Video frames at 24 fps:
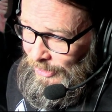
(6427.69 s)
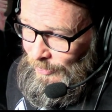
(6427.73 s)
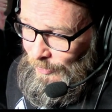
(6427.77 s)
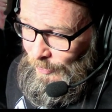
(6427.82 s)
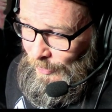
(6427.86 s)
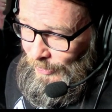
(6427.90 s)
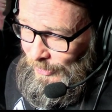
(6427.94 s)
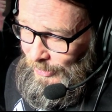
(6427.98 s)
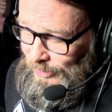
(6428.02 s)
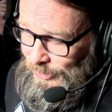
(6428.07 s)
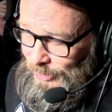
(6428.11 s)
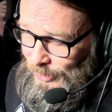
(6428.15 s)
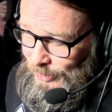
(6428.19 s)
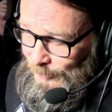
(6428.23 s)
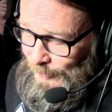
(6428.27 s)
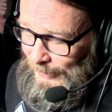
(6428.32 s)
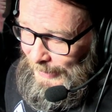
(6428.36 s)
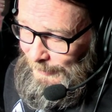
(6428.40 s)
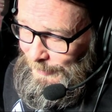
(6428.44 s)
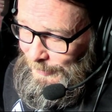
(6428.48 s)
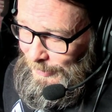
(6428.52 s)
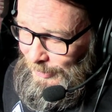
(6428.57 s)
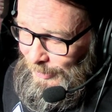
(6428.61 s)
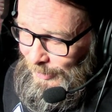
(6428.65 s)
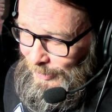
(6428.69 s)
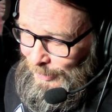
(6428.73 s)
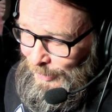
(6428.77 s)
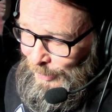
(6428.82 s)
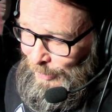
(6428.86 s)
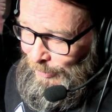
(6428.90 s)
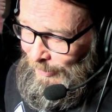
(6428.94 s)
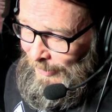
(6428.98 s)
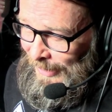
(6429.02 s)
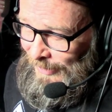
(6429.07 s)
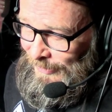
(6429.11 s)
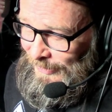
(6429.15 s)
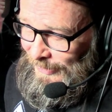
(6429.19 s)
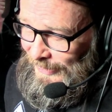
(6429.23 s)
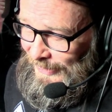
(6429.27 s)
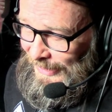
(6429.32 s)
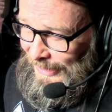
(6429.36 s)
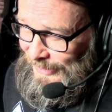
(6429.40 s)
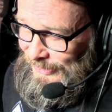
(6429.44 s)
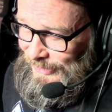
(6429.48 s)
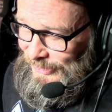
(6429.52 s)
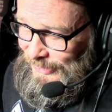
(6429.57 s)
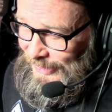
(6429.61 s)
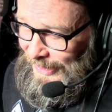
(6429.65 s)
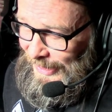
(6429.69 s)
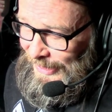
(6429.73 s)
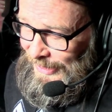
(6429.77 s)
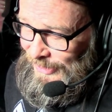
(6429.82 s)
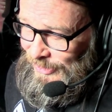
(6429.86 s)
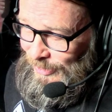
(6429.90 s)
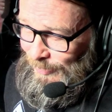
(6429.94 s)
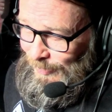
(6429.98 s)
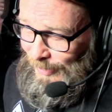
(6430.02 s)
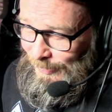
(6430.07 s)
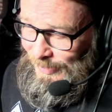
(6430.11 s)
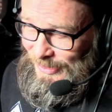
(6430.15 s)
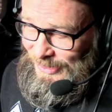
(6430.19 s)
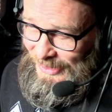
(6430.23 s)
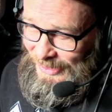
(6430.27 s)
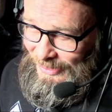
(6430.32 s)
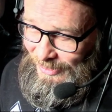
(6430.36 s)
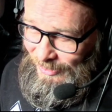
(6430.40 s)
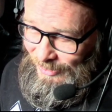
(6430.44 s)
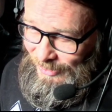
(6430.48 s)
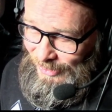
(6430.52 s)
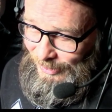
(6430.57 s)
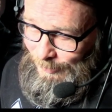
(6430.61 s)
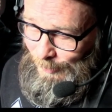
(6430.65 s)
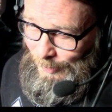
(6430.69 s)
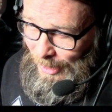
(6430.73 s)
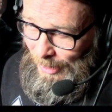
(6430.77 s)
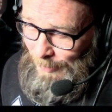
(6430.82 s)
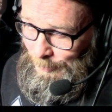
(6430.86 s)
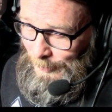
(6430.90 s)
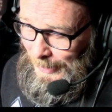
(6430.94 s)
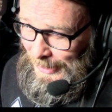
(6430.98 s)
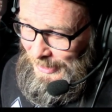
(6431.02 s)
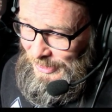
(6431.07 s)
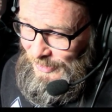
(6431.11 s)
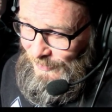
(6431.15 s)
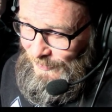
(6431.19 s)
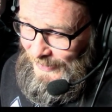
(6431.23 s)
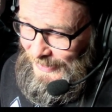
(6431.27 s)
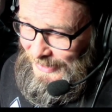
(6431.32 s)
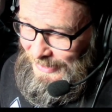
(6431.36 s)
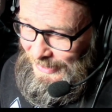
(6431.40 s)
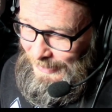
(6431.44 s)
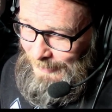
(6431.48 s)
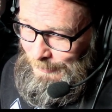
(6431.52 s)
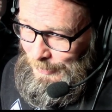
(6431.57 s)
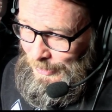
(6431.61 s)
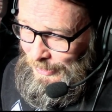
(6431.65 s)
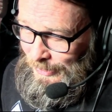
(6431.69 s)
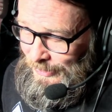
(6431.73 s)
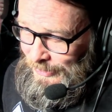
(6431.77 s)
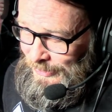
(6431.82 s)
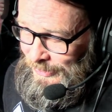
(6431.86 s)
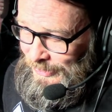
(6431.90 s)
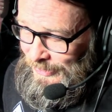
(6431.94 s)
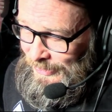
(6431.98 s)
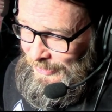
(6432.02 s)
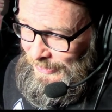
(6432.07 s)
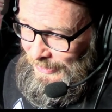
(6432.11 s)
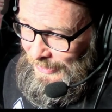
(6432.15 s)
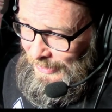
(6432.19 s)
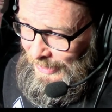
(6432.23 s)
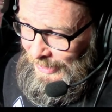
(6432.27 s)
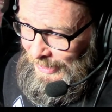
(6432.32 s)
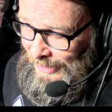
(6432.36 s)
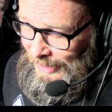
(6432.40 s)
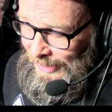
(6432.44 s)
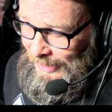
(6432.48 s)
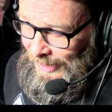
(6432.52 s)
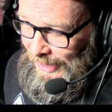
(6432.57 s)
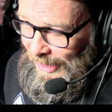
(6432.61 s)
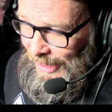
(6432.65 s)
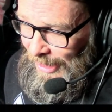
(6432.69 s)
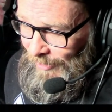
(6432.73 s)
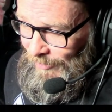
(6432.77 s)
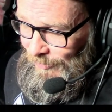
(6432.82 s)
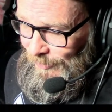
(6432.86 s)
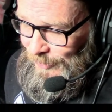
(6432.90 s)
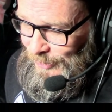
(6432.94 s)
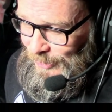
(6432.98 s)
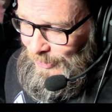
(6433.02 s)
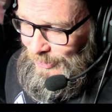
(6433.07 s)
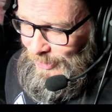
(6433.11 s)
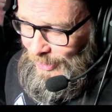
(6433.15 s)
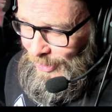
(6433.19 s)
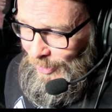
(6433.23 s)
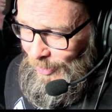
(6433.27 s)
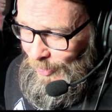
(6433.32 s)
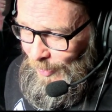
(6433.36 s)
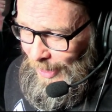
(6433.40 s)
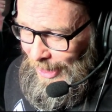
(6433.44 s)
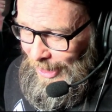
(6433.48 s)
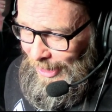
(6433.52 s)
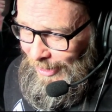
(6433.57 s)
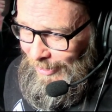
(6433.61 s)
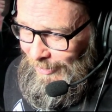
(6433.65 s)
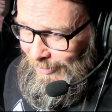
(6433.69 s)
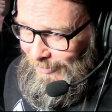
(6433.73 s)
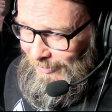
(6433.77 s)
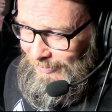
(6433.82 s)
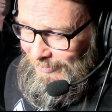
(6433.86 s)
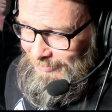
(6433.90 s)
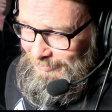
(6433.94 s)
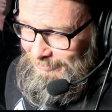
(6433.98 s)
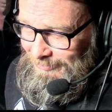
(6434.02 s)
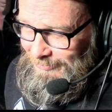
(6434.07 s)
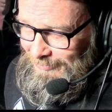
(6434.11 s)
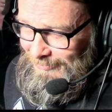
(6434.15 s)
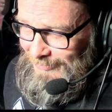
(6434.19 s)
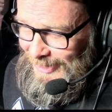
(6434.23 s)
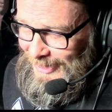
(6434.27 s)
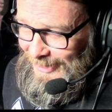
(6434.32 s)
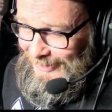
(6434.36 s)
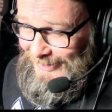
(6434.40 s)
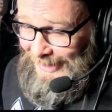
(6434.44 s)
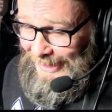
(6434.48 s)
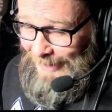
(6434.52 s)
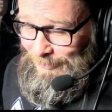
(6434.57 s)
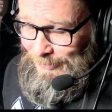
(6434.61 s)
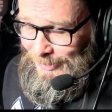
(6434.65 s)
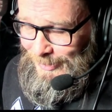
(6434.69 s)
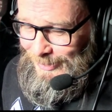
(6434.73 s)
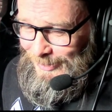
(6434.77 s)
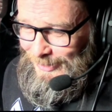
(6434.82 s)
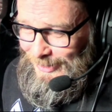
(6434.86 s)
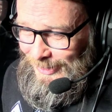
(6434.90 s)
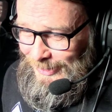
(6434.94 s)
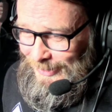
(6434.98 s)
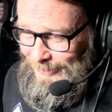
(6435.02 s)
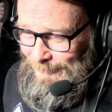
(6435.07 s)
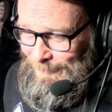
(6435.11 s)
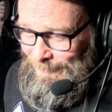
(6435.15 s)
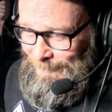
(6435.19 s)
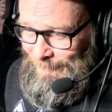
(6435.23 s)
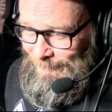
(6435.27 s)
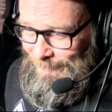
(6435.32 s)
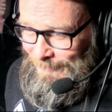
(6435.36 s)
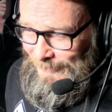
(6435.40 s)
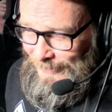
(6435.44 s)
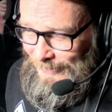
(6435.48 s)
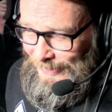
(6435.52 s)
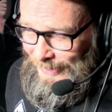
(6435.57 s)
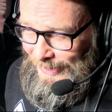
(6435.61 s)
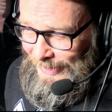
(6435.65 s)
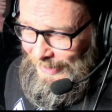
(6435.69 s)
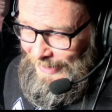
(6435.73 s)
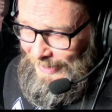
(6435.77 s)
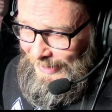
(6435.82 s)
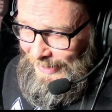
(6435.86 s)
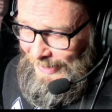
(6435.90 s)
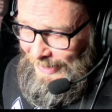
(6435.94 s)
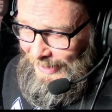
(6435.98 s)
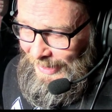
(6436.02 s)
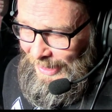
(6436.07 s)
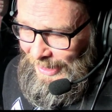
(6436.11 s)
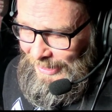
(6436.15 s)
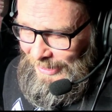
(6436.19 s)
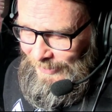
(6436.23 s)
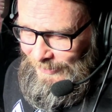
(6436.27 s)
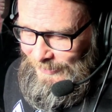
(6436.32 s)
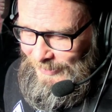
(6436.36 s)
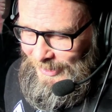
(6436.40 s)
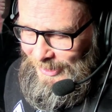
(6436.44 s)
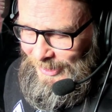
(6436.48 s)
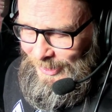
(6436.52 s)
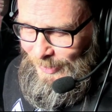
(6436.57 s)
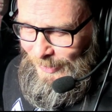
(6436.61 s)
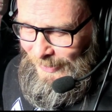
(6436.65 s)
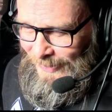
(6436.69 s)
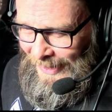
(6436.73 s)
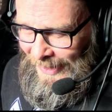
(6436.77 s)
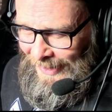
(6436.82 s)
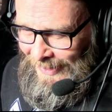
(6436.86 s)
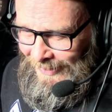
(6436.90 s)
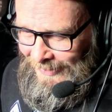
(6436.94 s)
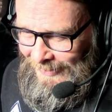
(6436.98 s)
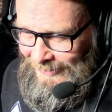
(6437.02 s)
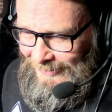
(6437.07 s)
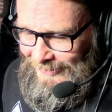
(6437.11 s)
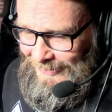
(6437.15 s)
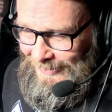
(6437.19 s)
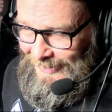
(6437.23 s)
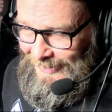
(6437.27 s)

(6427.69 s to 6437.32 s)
The one or two people who are around at that stage, who might be sitting on the park bench feeding the birds, have such a quiet contentment to them. I'd love to do that.